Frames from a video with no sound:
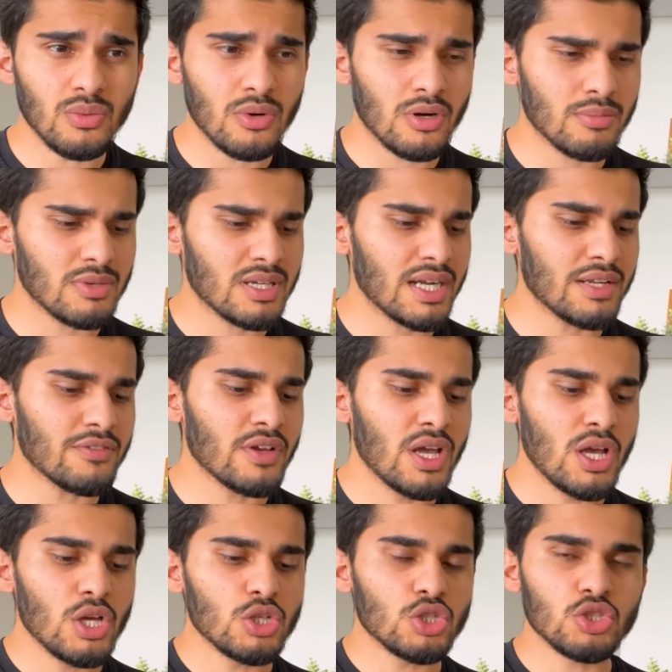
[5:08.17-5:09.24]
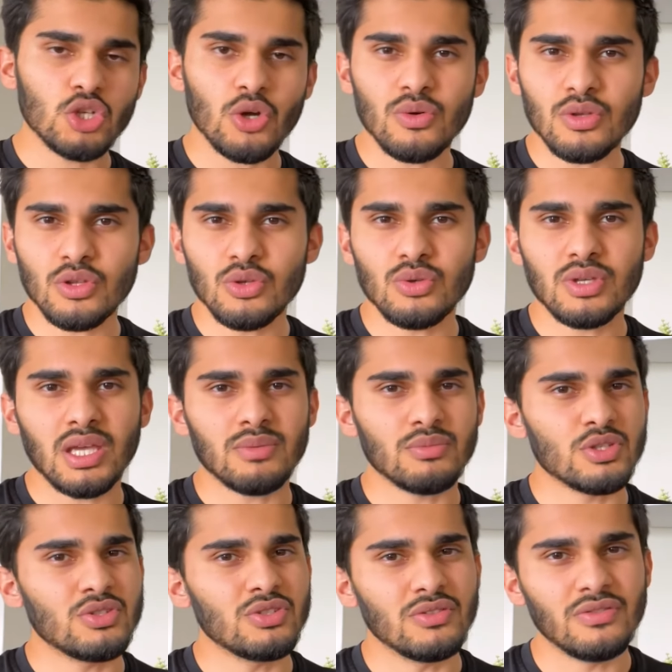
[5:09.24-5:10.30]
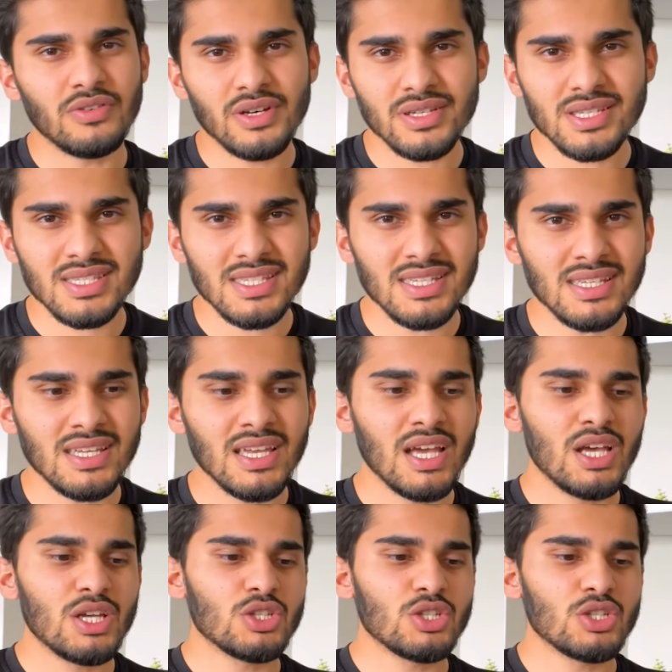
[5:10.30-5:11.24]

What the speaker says: where I'm kind of showing you Cambridge University,